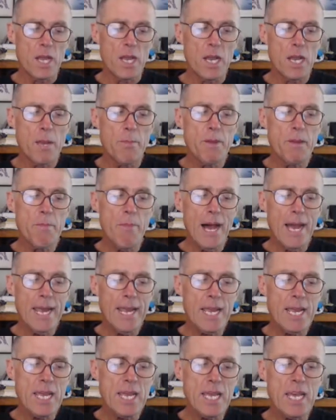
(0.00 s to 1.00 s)
Lebih
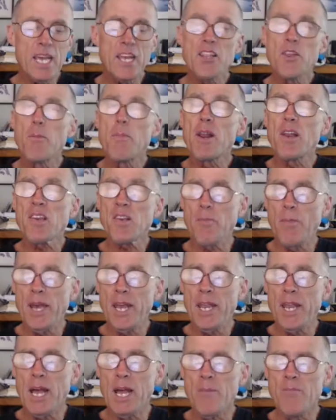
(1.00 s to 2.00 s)
baik kita
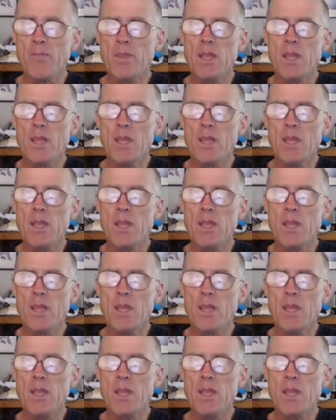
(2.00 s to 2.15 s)
bersepeda.